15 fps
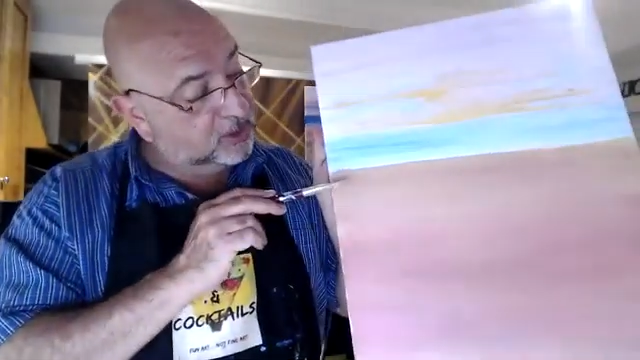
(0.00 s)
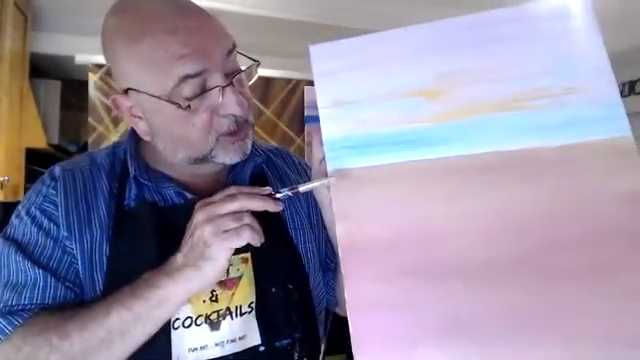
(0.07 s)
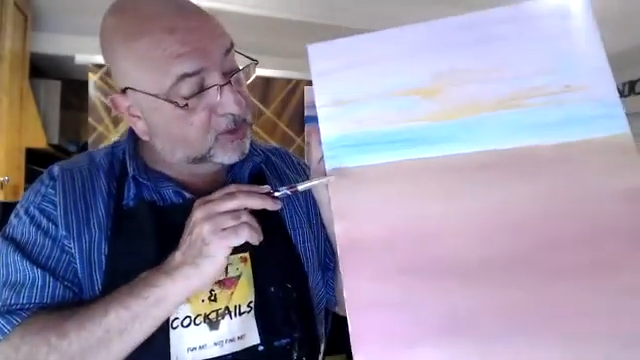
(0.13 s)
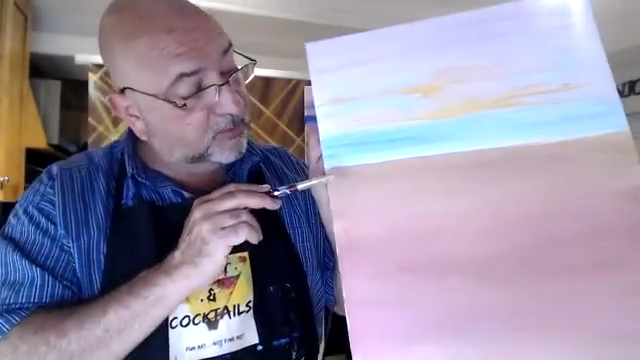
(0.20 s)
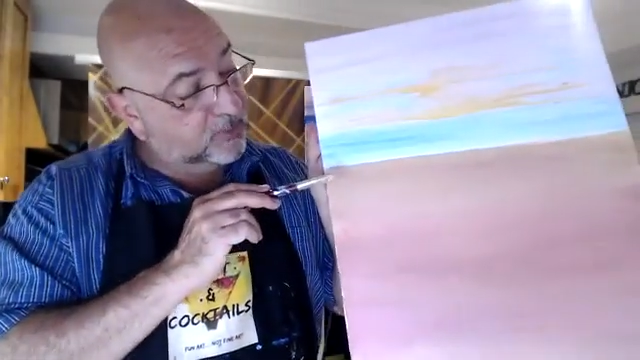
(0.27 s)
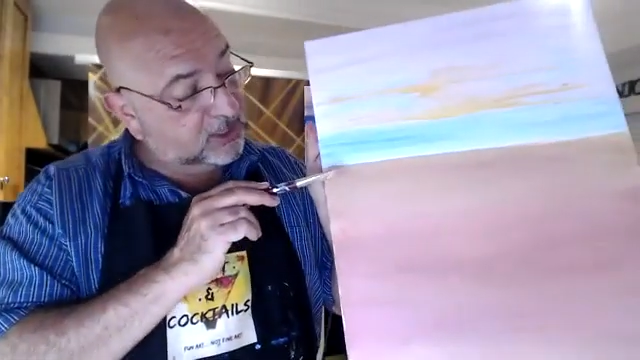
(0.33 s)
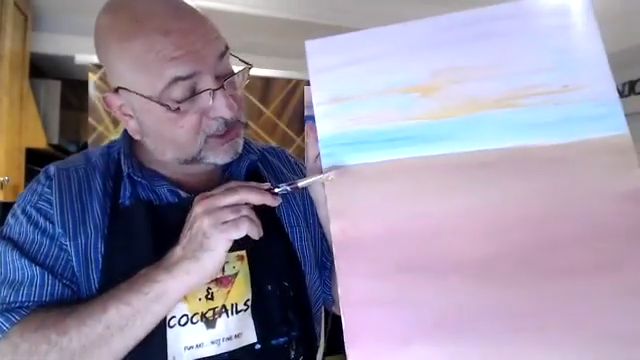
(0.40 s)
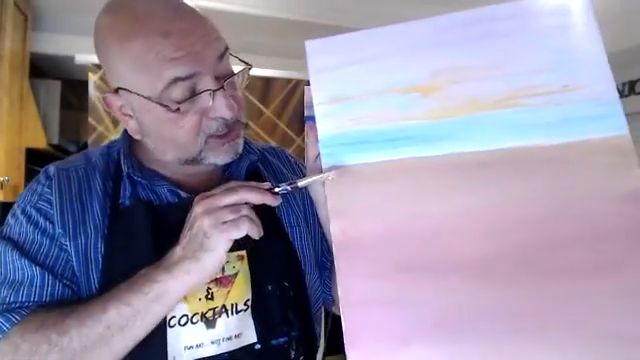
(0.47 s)

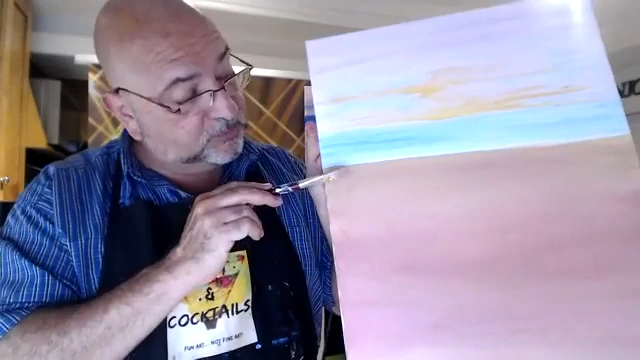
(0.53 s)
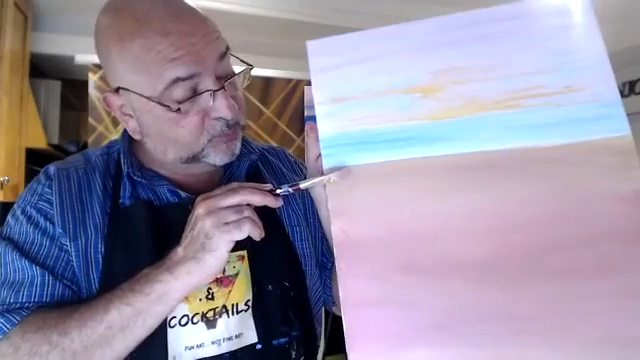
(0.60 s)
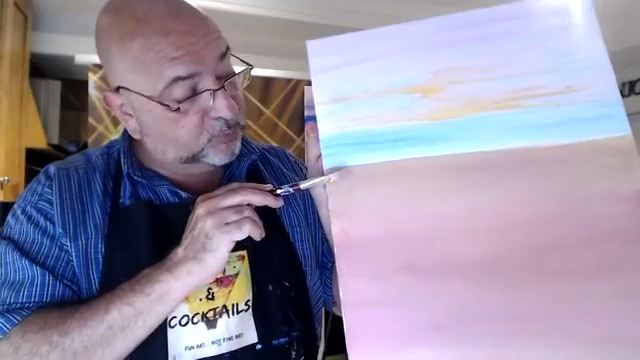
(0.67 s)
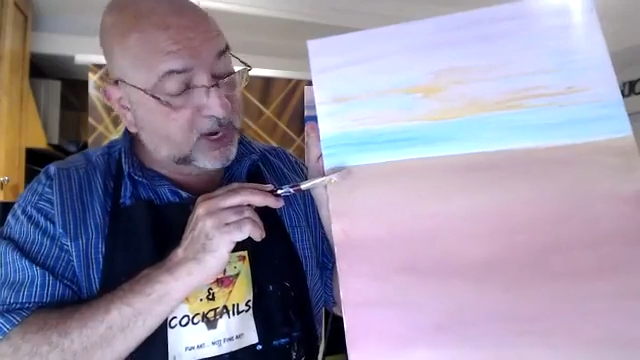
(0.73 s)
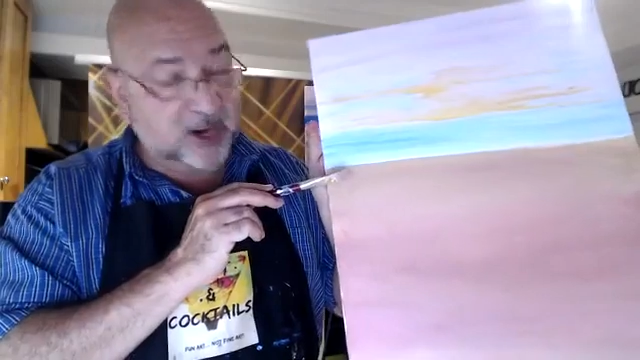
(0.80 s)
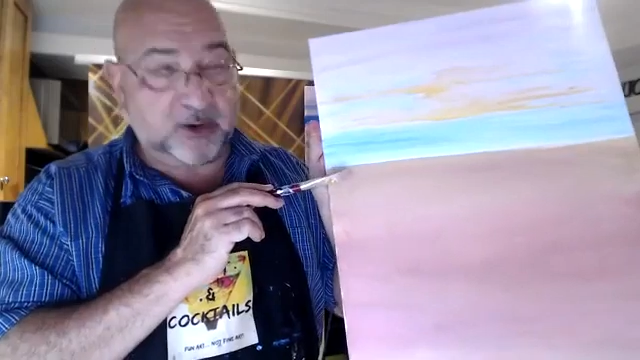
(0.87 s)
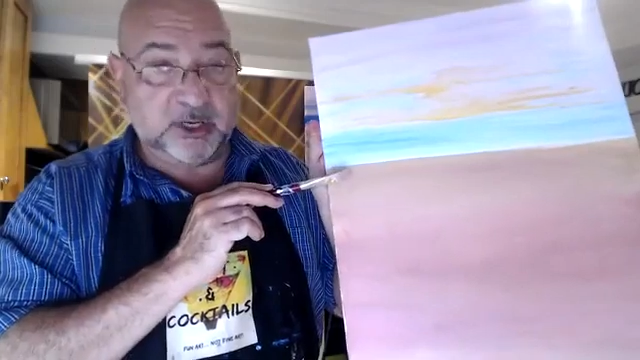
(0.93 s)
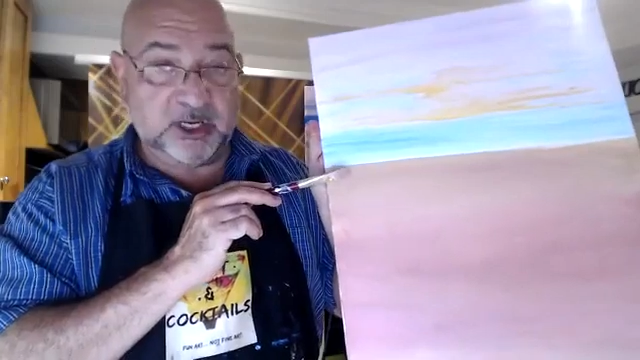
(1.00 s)
this is
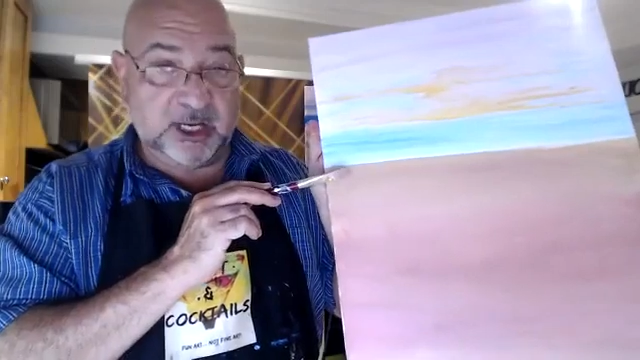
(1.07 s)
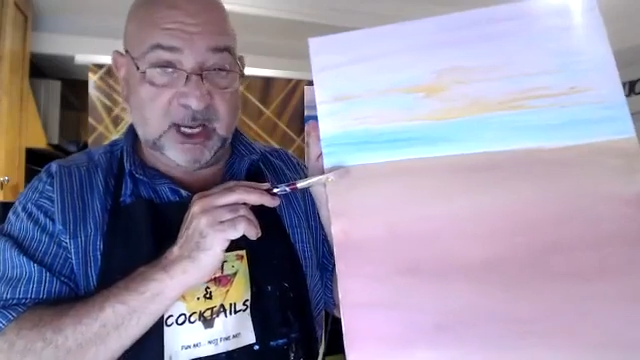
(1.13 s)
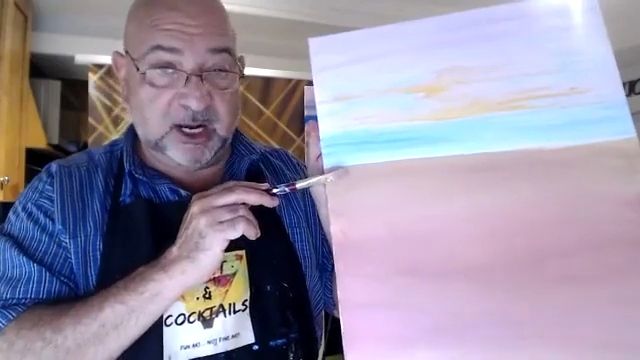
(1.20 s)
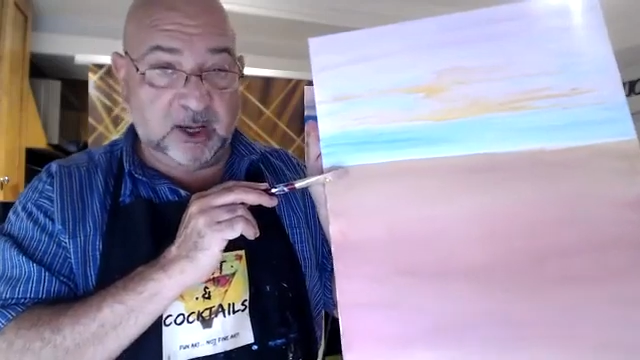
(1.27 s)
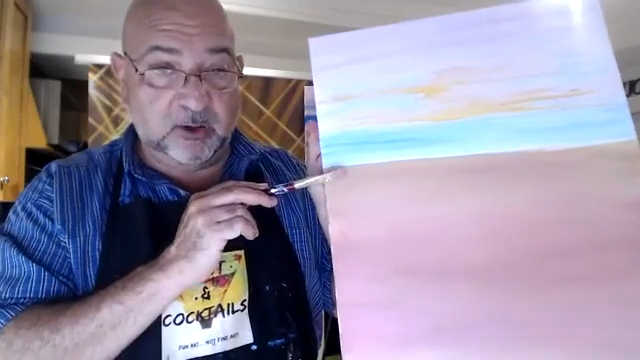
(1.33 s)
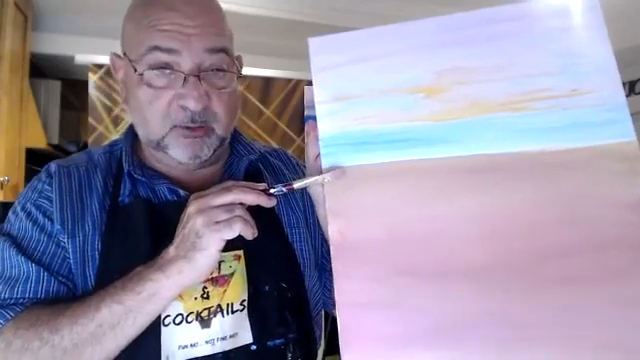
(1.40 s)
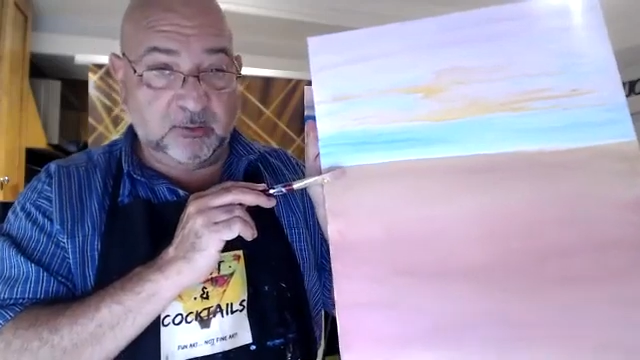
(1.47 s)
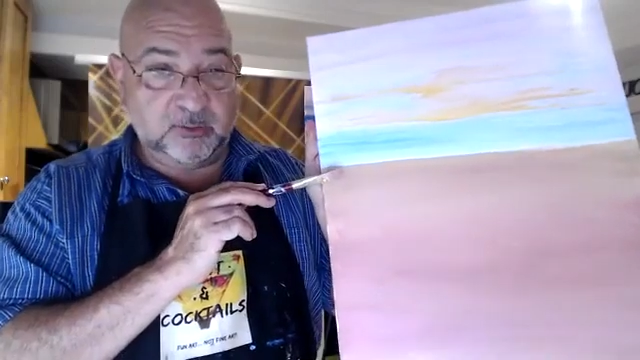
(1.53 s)
brown and
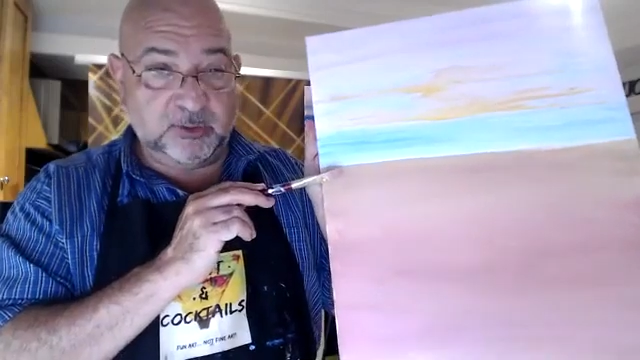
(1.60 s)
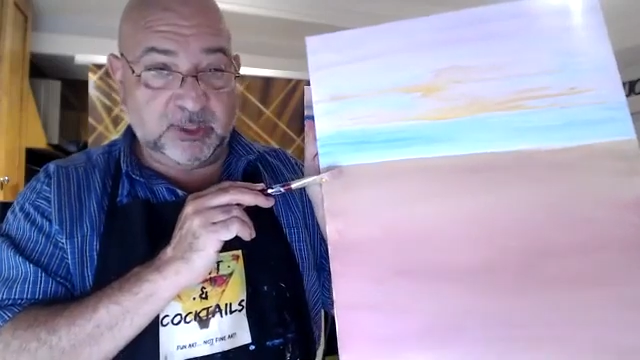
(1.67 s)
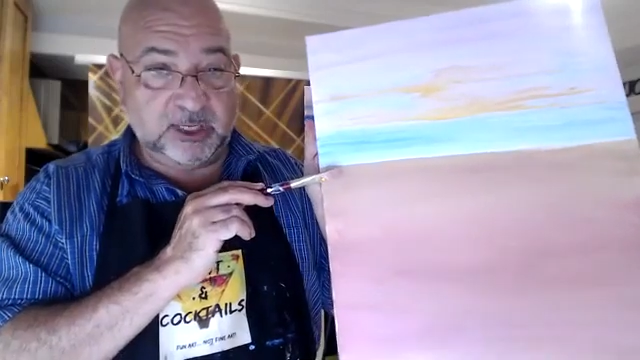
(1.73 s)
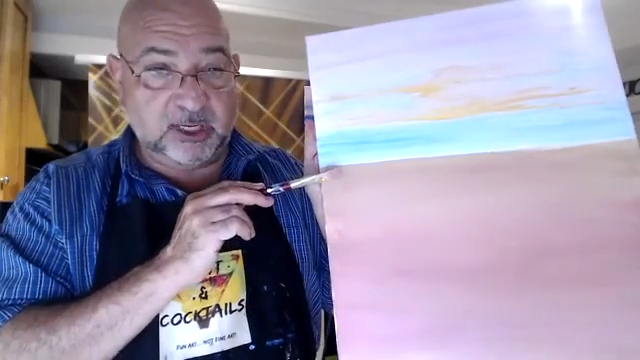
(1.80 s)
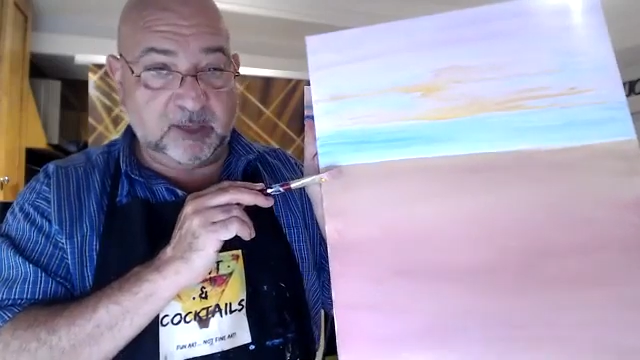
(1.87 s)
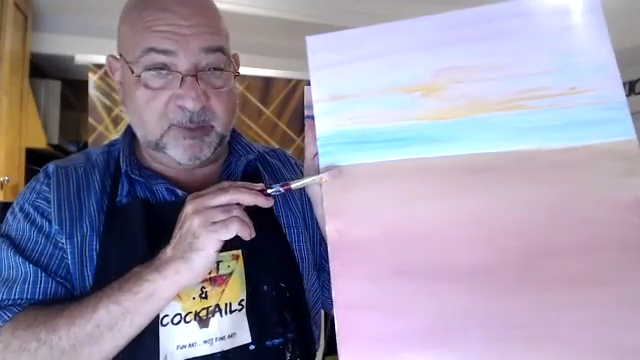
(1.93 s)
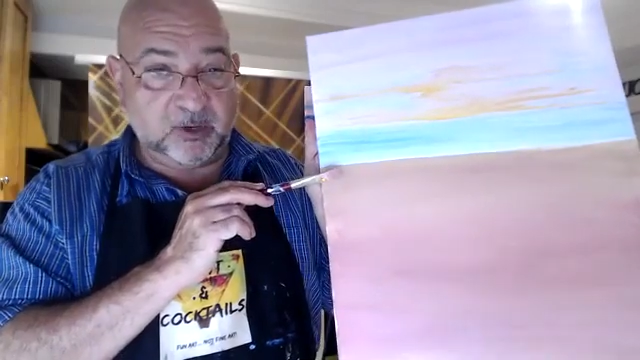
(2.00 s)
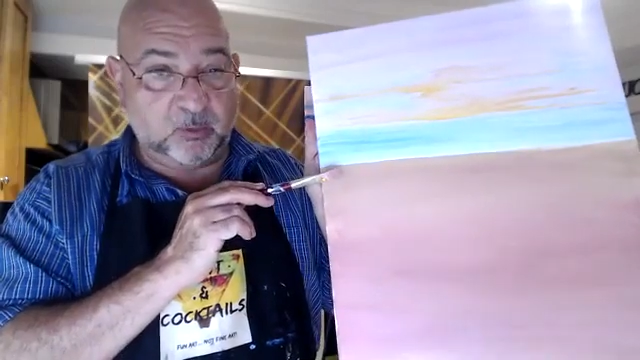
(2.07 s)
yellow with a little
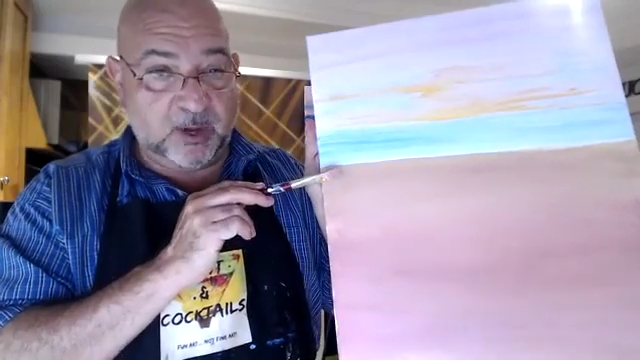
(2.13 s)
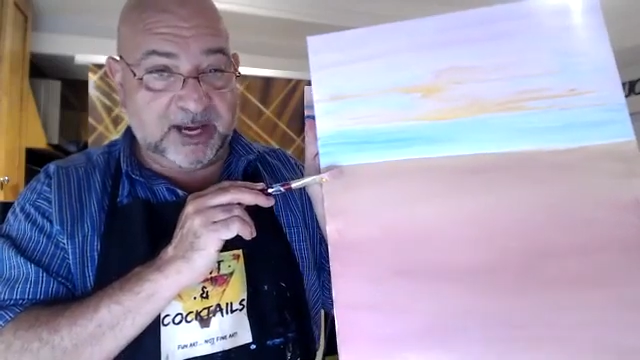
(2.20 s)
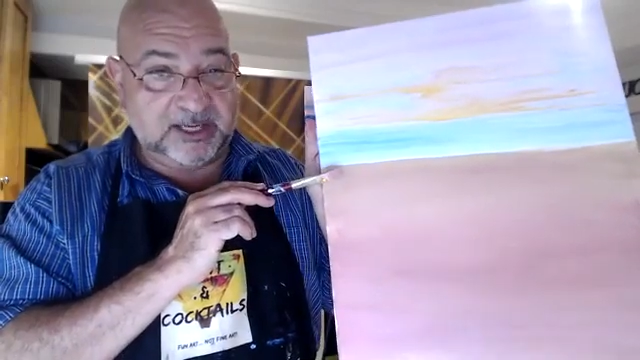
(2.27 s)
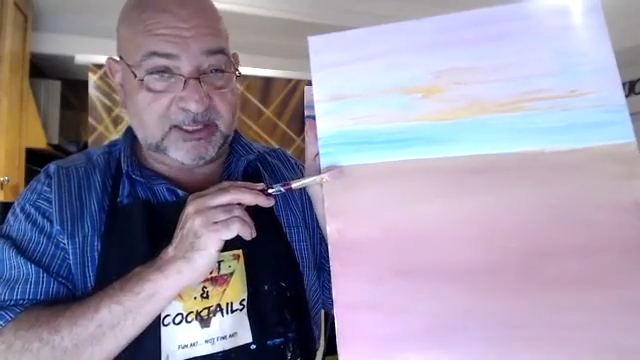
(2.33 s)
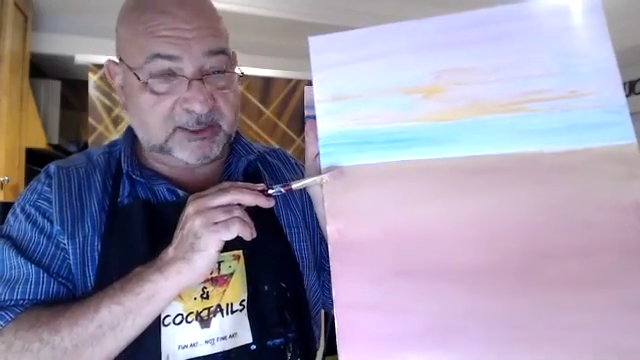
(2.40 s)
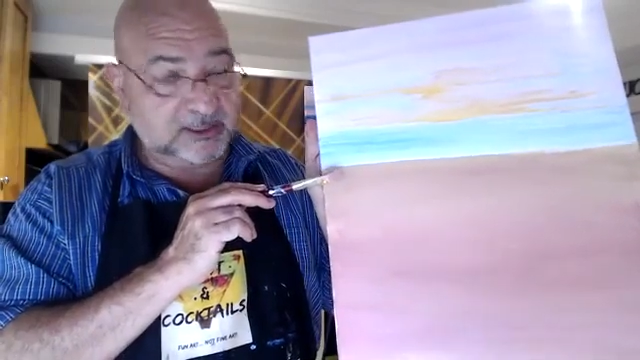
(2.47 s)
bit of white